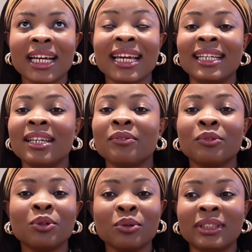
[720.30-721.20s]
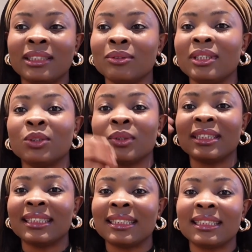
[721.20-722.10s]
and he didn't even know till it was
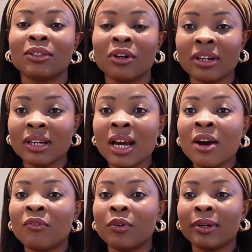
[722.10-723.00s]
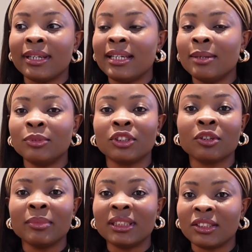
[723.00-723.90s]
his turn for him to
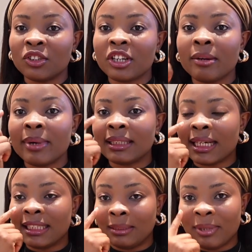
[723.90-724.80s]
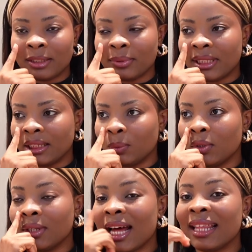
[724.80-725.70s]
submit his document and his passport as
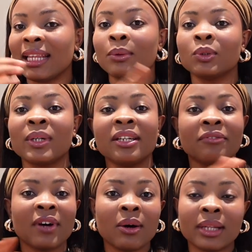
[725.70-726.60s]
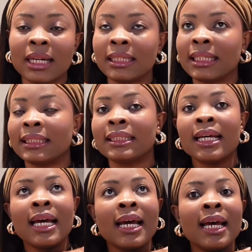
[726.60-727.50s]
well. And that was when he found out that
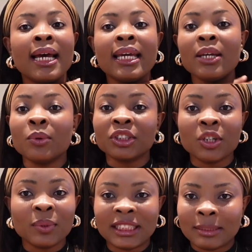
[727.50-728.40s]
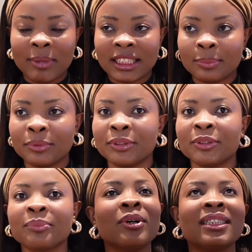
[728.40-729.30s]
he was not with his passport.
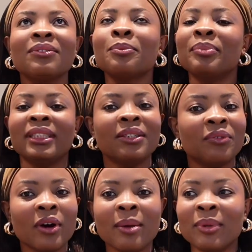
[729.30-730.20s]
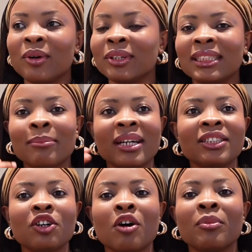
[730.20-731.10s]
I was even pitying for him, because
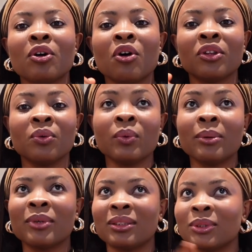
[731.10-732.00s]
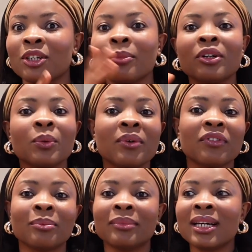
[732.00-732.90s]
imagine coming all the way, because he was coming all the way
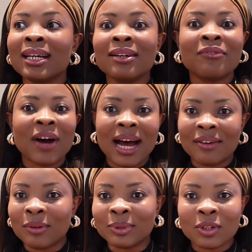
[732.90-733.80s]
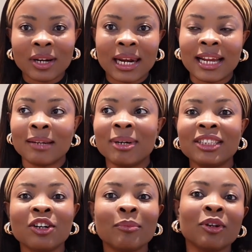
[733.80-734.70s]
from far from Scotland. Imagine
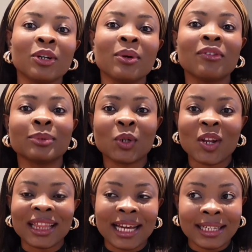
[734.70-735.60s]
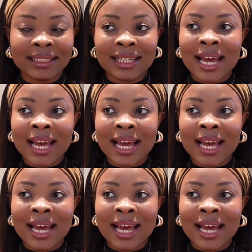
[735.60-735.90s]
coming all the way from Scotland